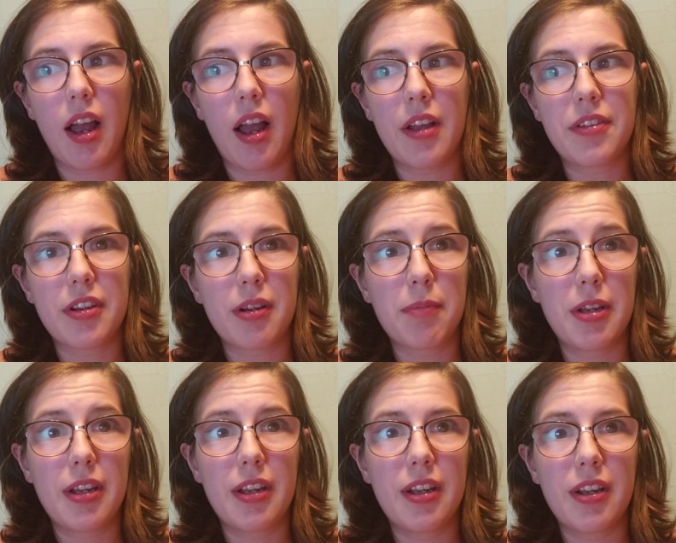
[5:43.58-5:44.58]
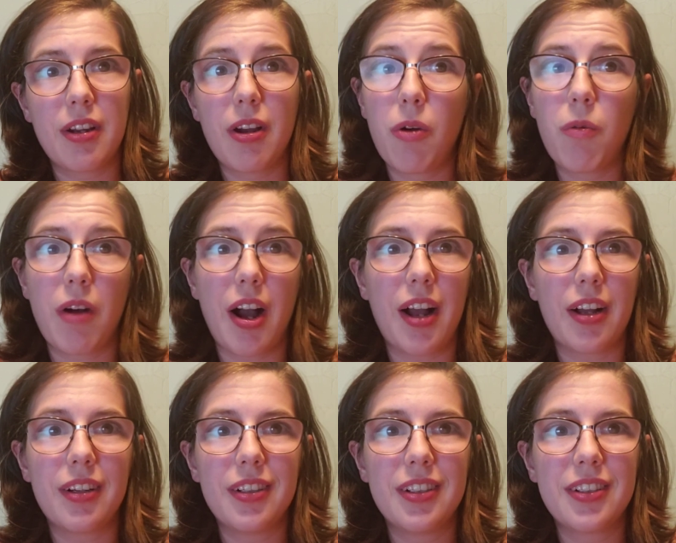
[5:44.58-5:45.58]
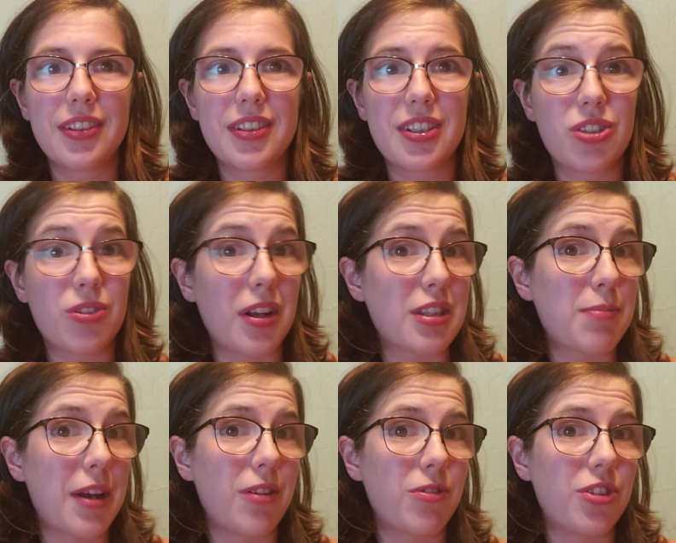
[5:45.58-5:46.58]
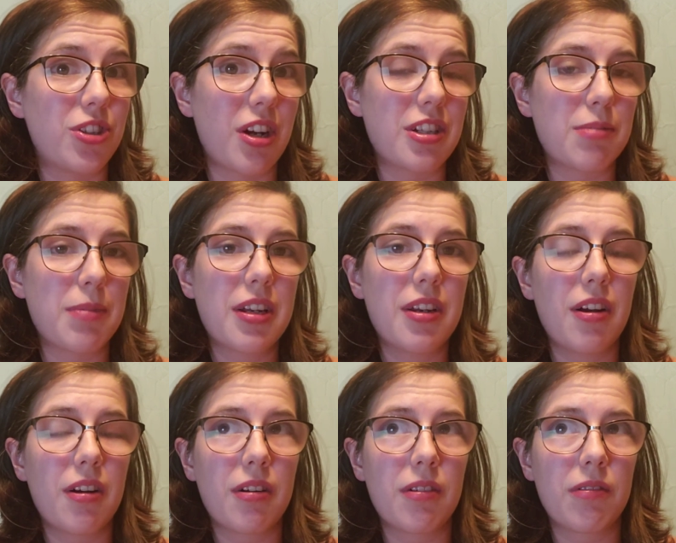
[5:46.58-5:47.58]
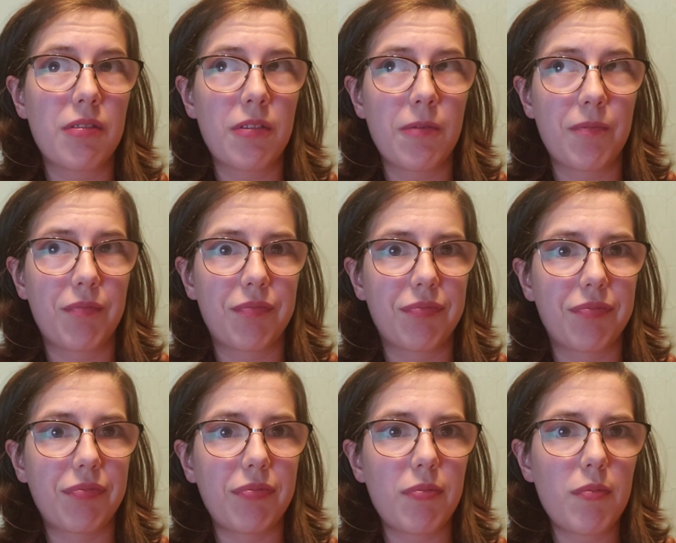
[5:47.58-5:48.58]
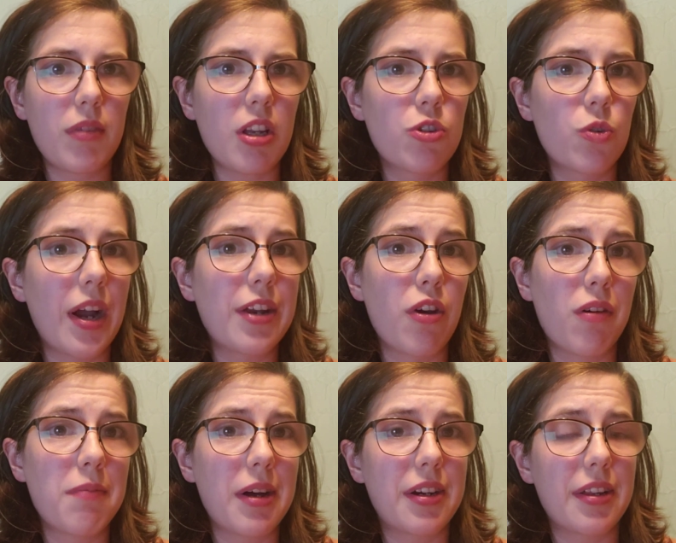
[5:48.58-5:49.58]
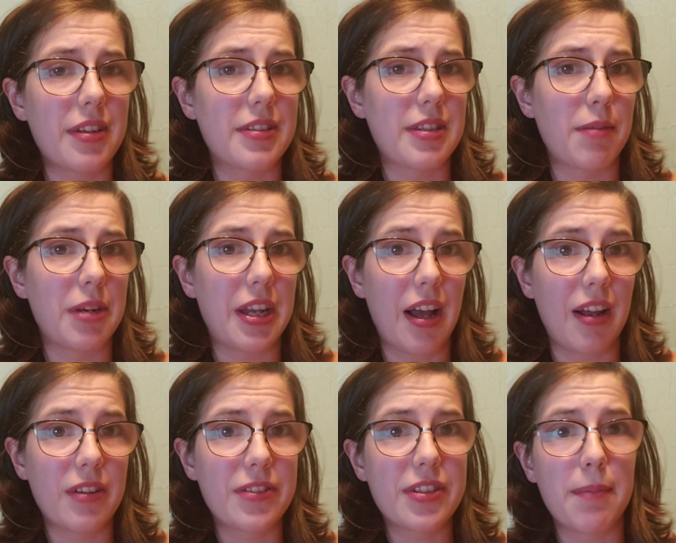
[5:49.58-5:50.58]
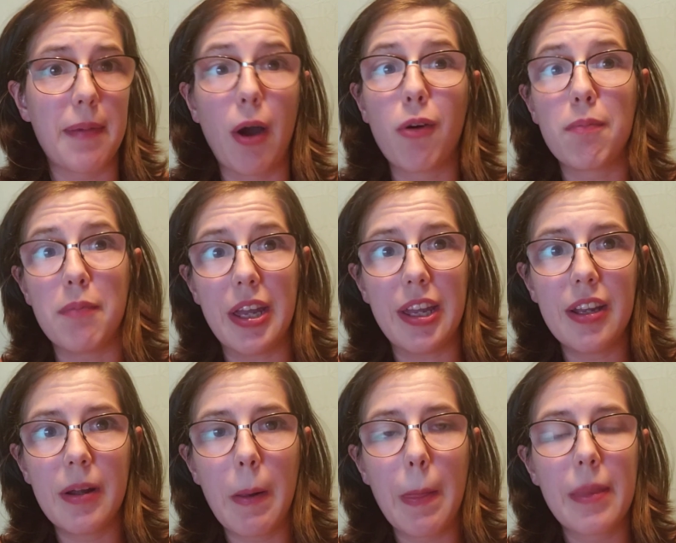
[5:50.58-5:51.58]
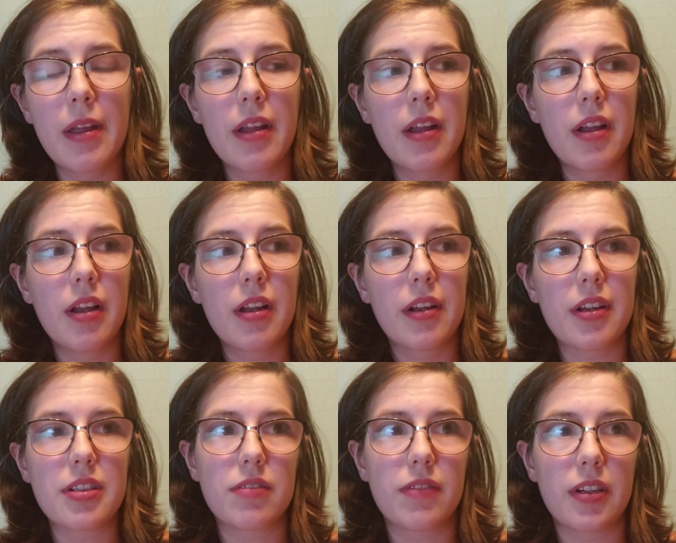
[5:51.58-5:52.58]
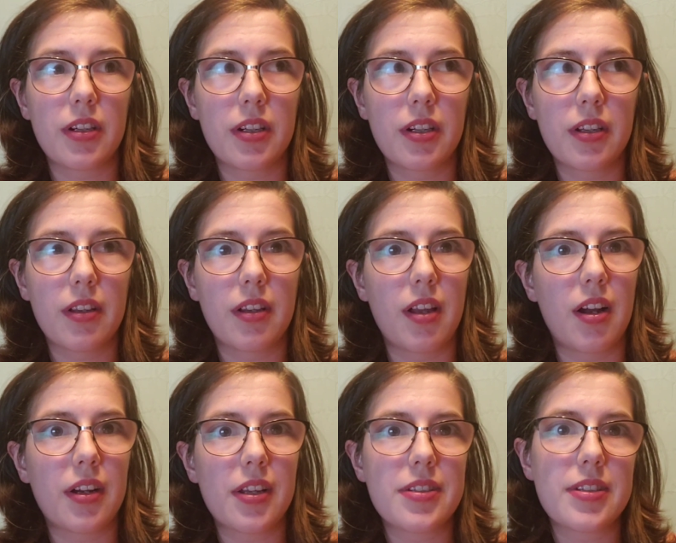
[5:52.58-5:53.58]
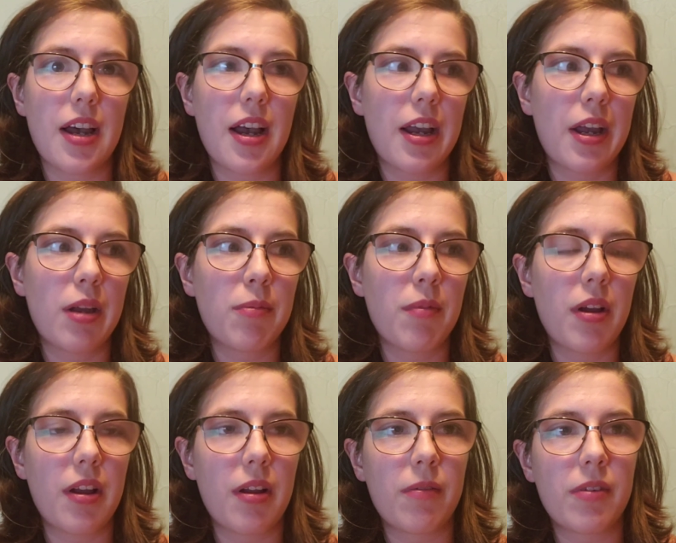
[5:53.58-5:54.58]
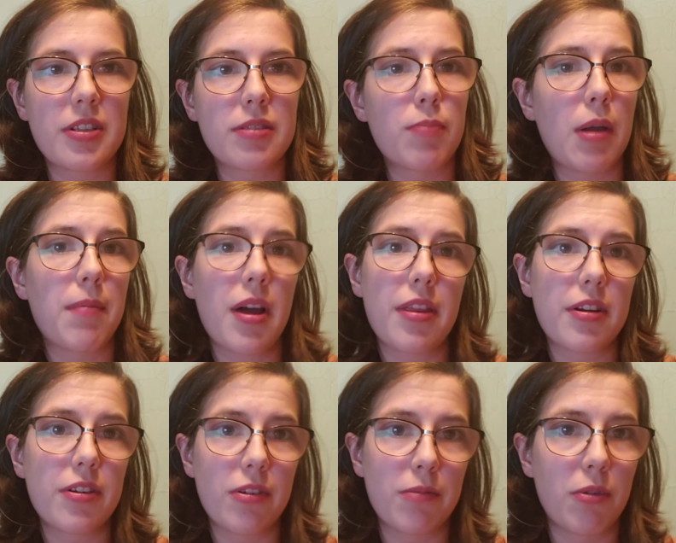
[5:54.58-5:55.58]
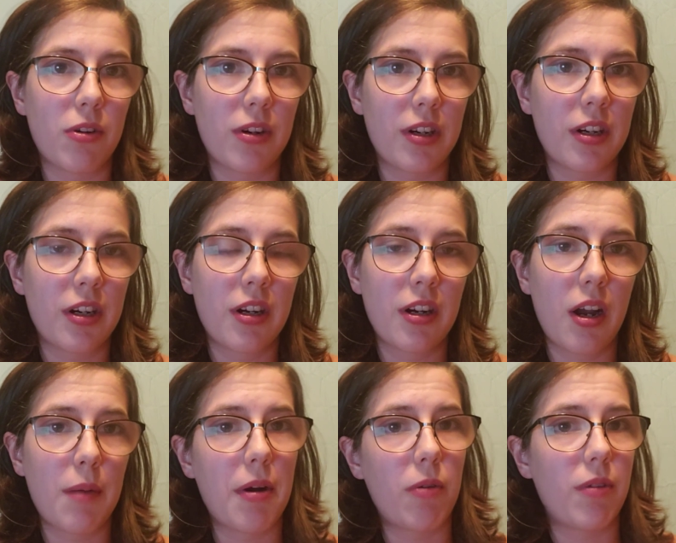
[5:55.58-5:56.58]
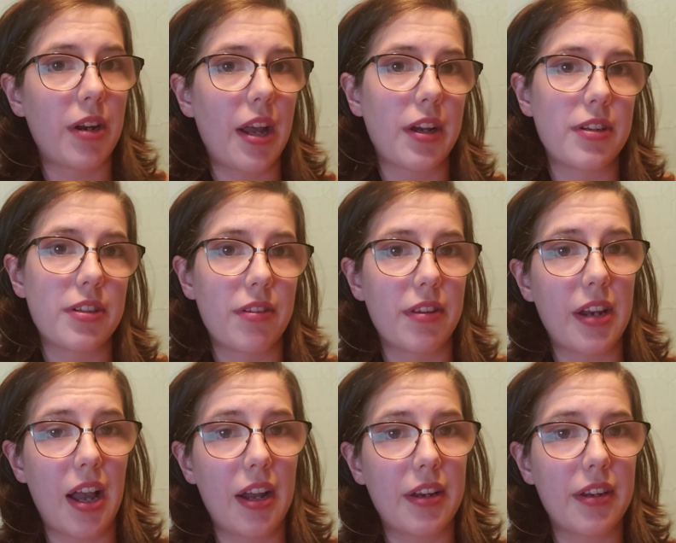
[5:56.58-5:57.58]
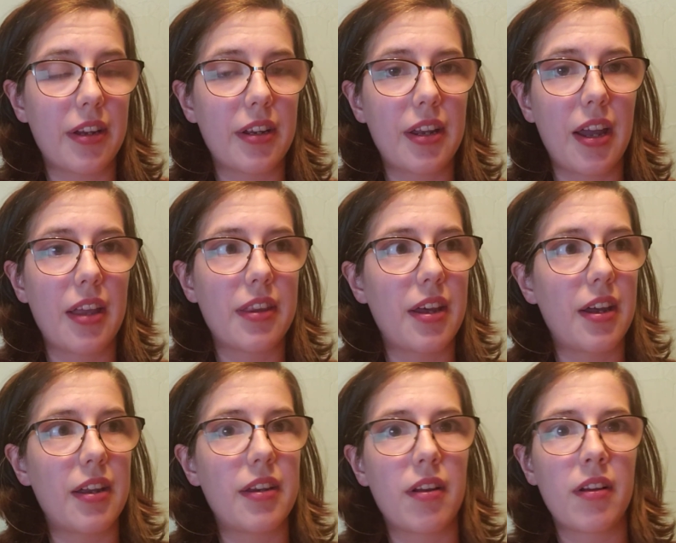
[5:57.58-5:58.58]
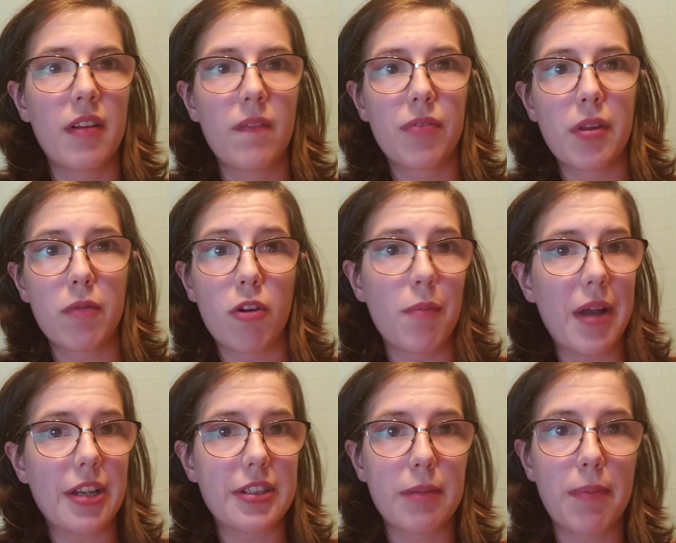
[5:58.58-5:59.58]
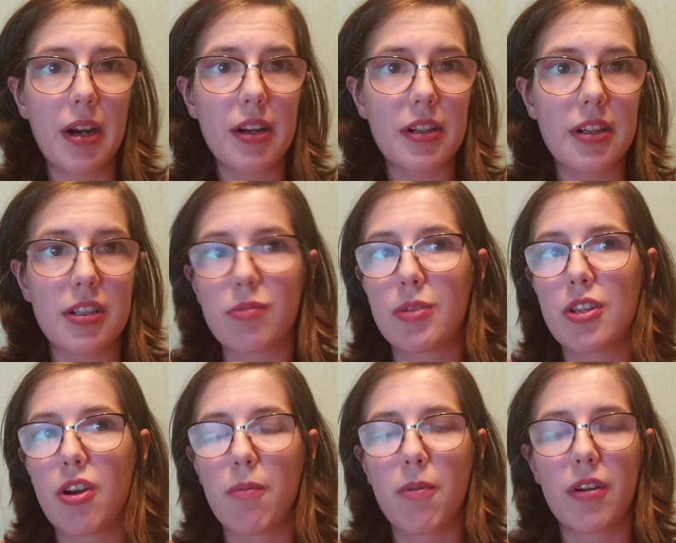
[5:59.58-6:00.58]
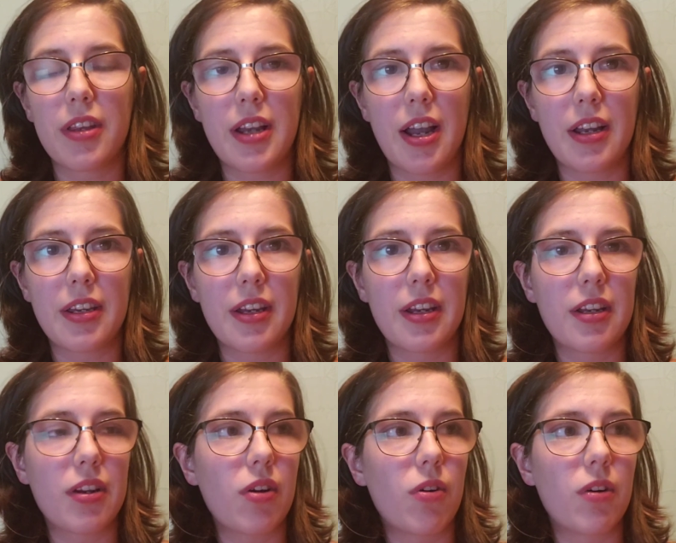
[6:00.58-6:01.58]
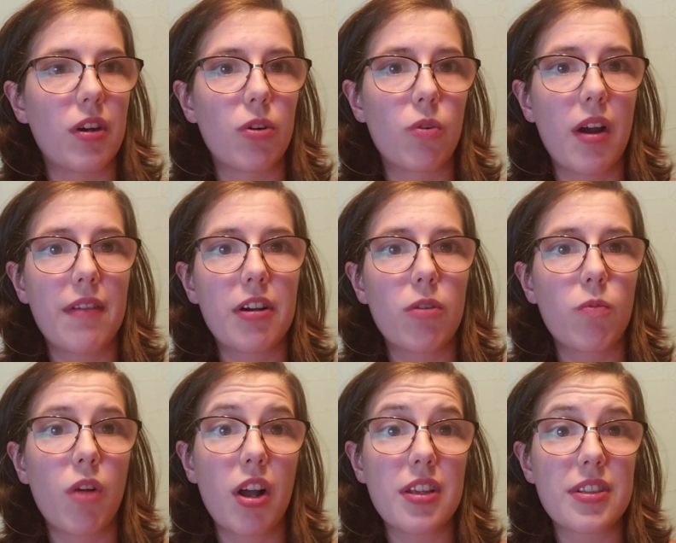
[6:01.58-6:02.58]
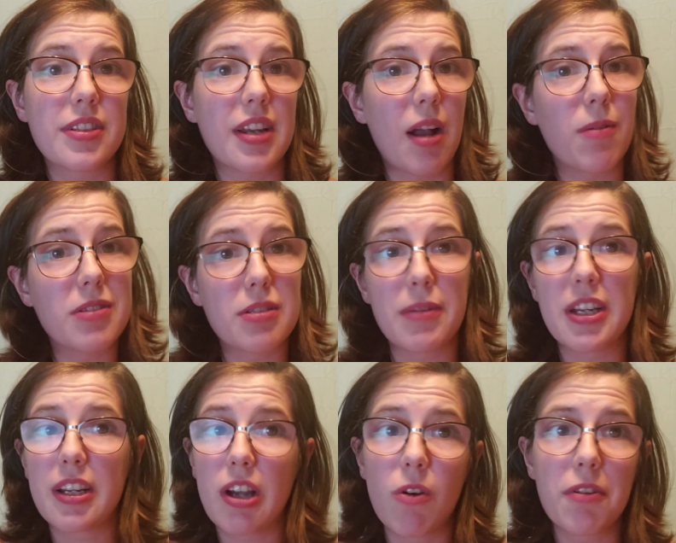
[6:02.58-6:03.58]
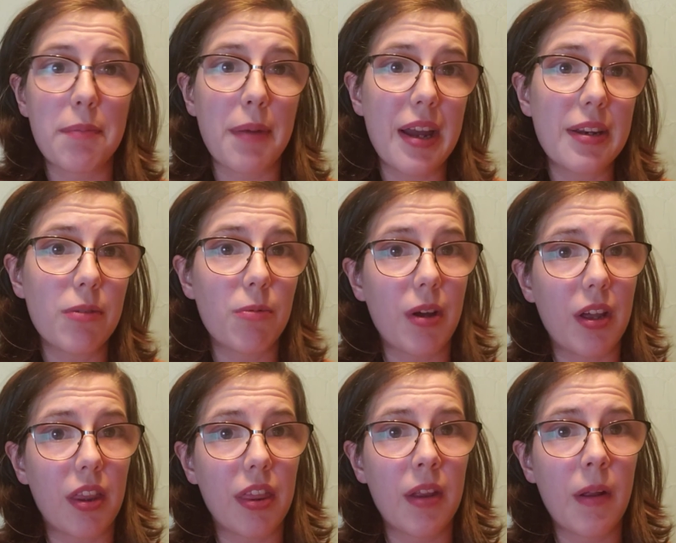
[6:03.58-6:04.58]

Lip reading: It took me a while to trust my own judgment of, do I know better than somebody else about me? Because for the longest time, it was my mother knew more about what I could do than I did. And then romantic partners would know more than I did. Or whoever it was that I was being codependent with,